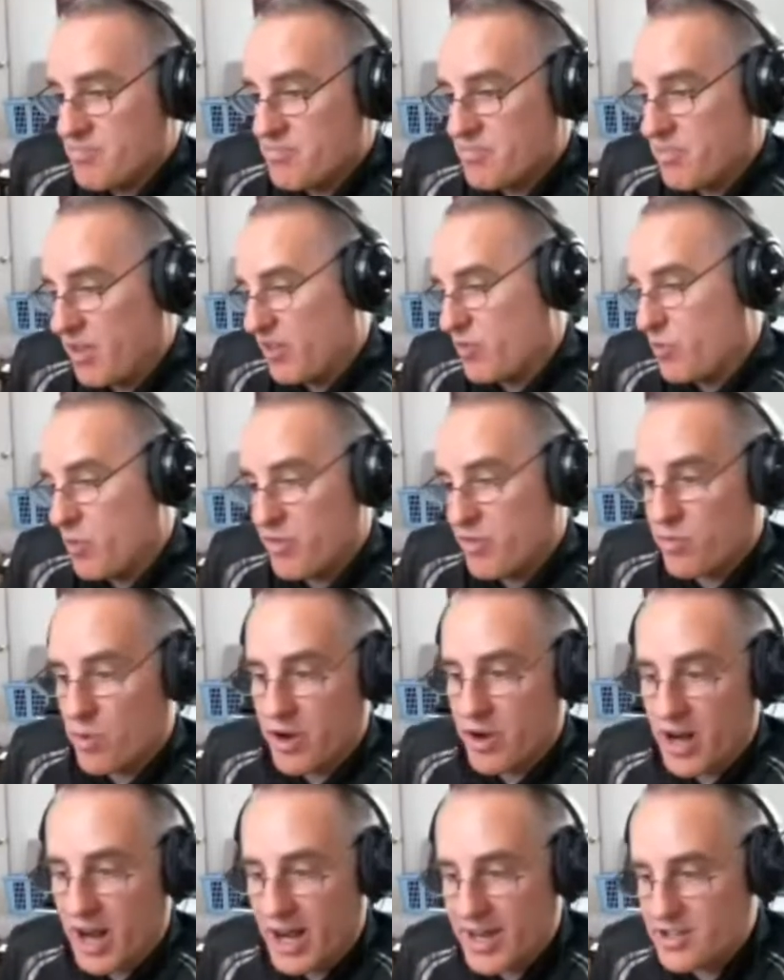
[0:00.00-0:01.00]
Like 3 or 4
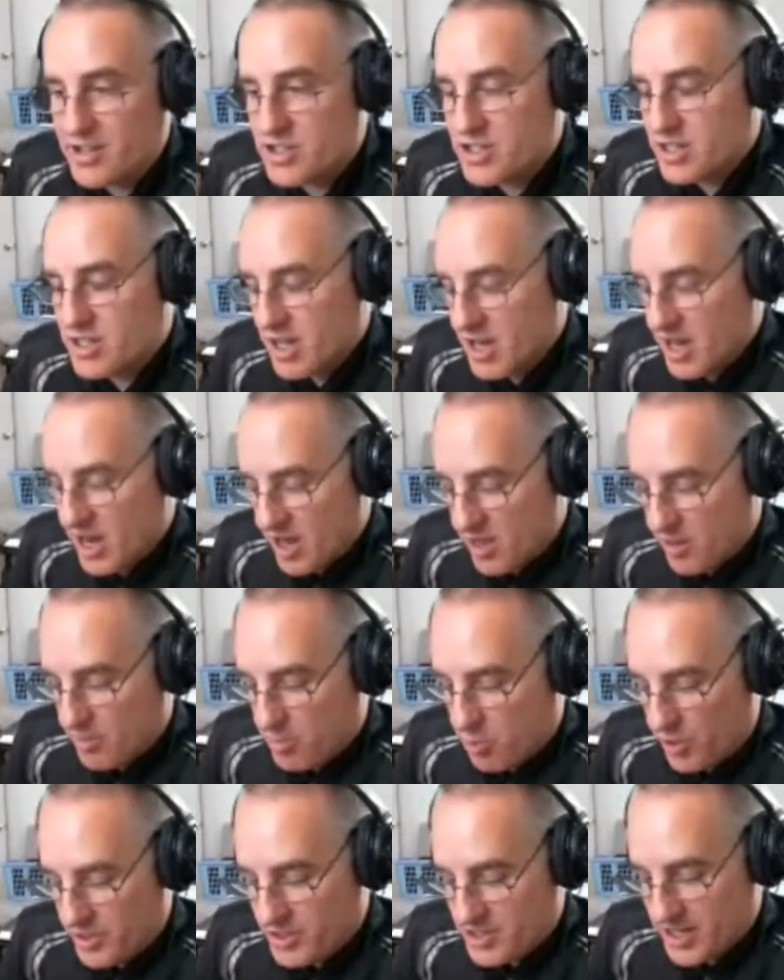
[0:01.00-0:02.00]
nights. The
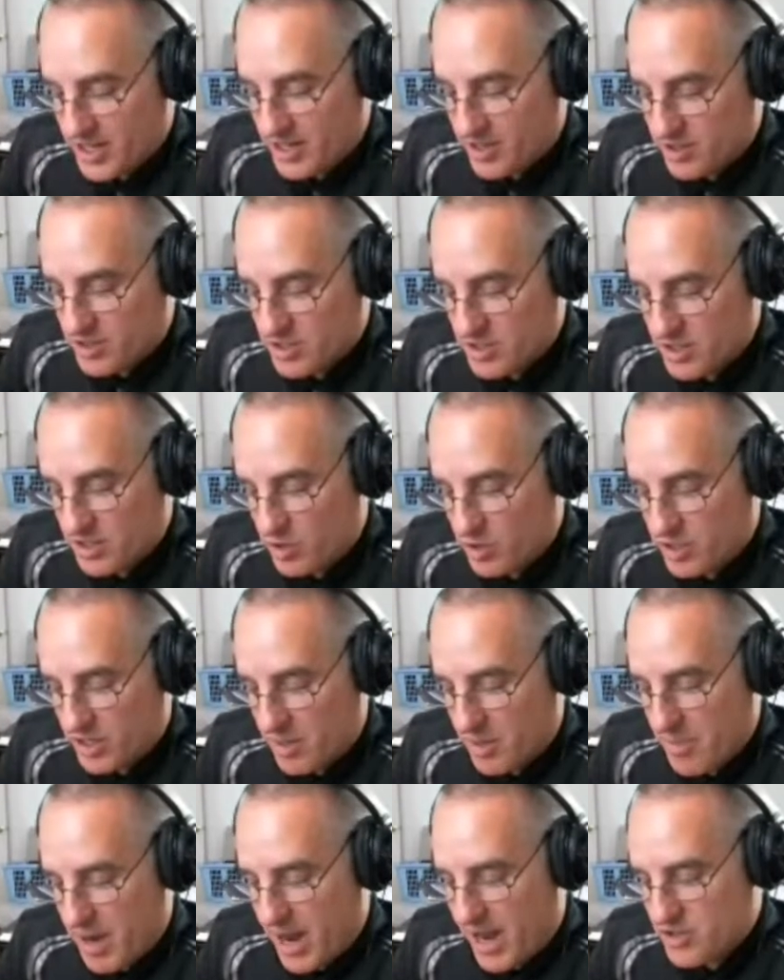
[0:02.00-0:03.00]
point is, you can
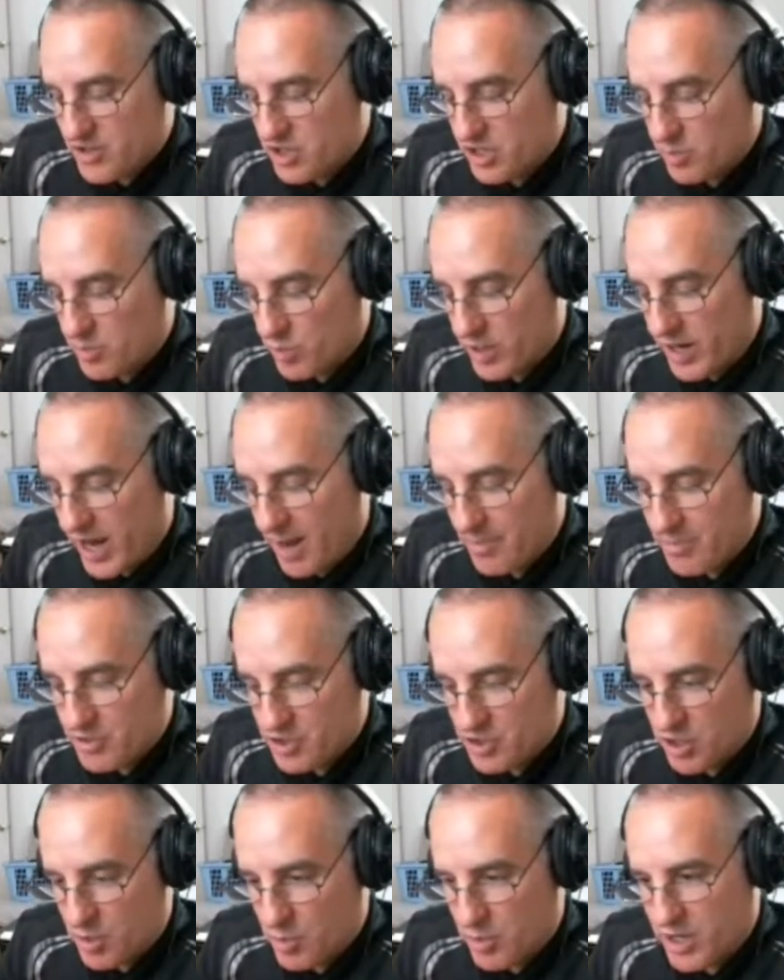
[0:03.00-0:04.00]
imagine what happens
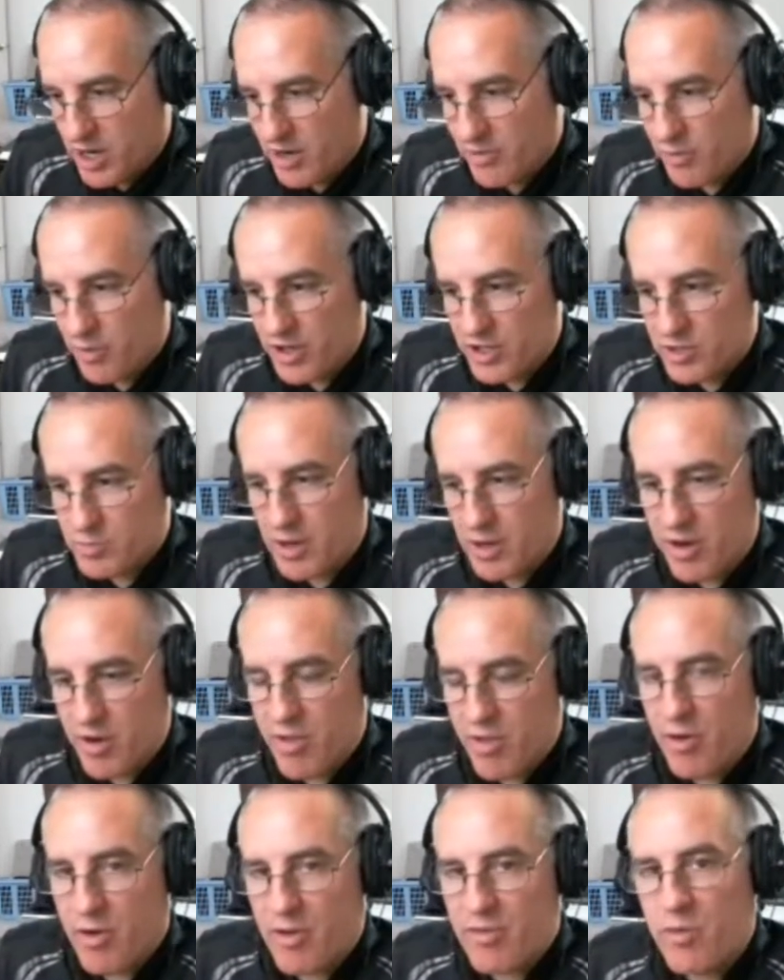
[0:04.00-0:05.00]
to your recoveries by your
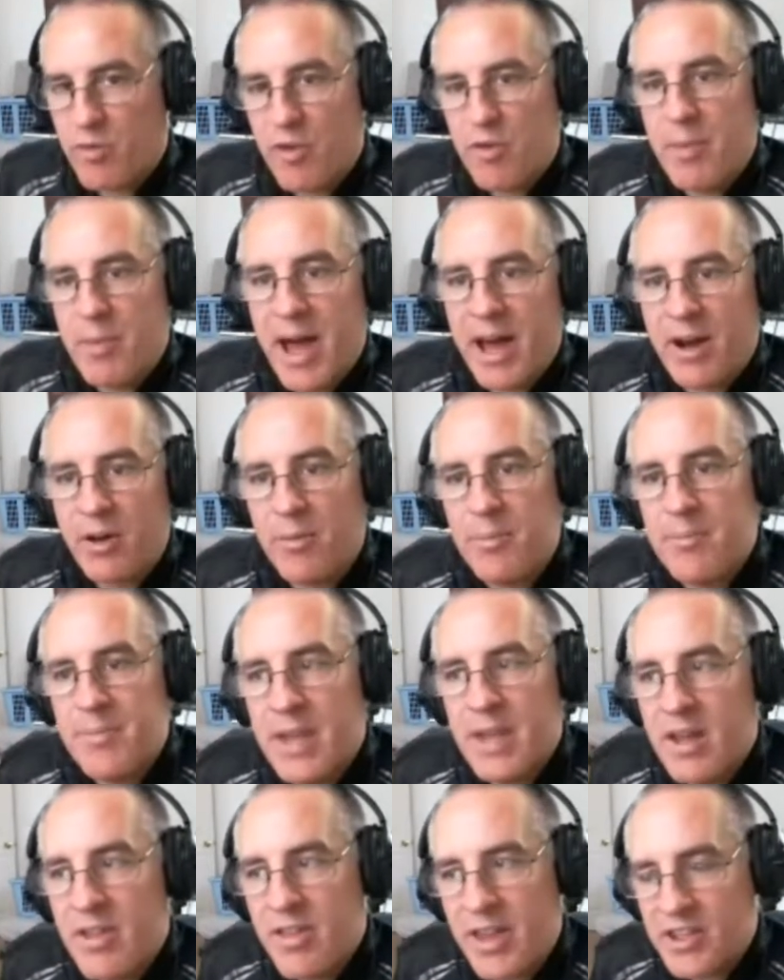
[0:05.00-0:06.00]
3rd or 4th battle.
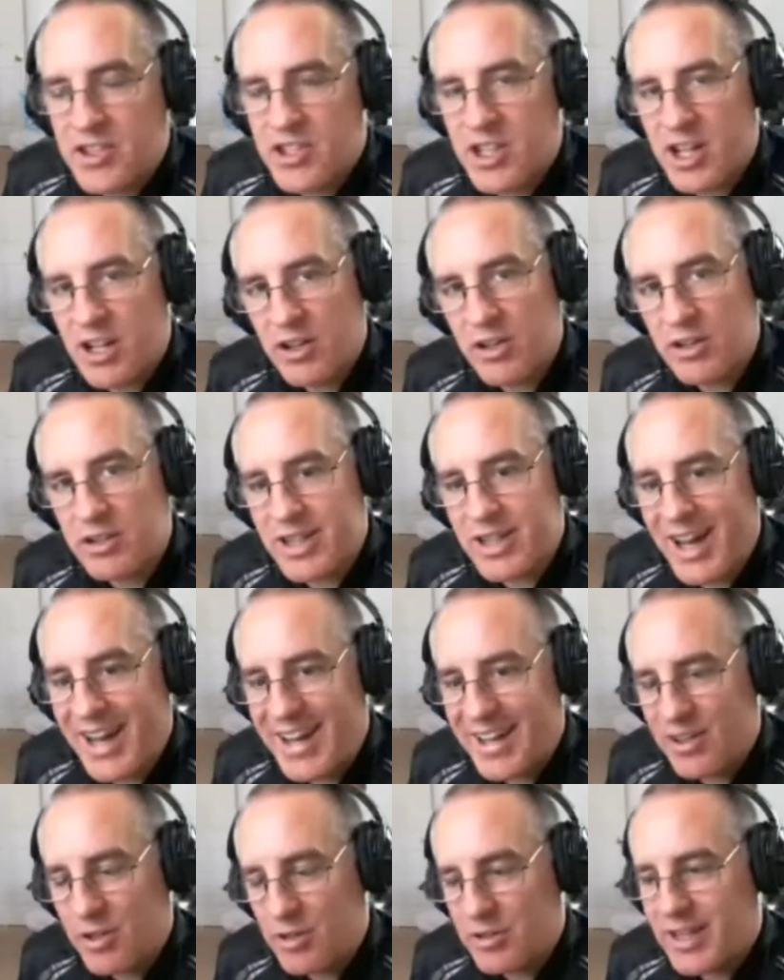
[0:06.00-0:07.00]
Things get a little
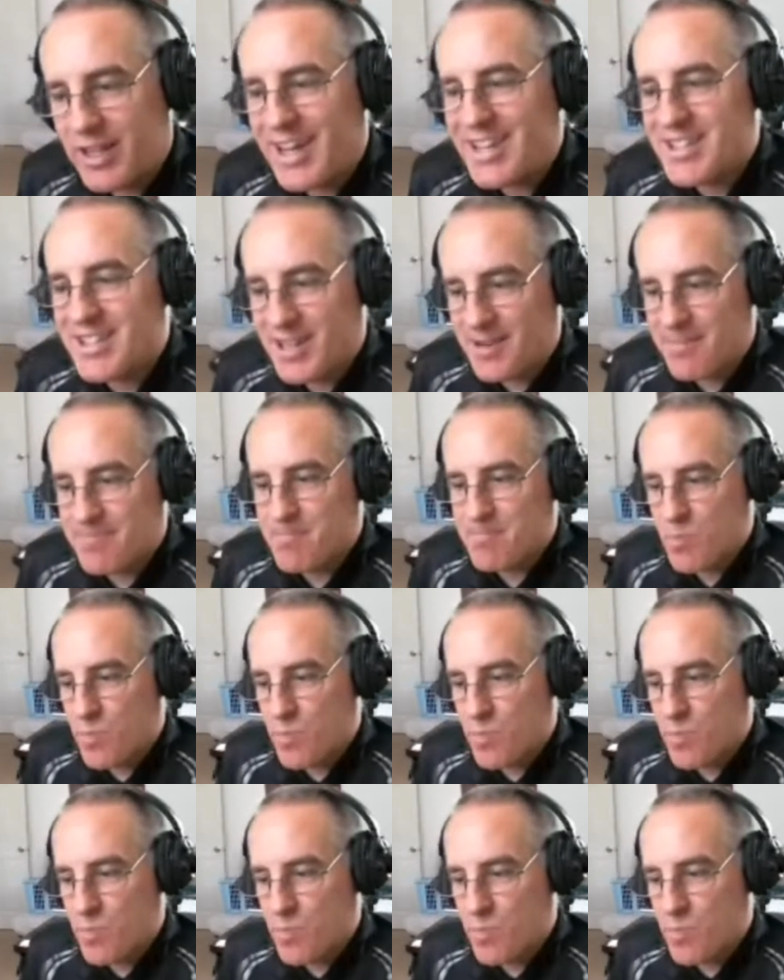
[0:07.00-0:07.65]
tight, a little dicey.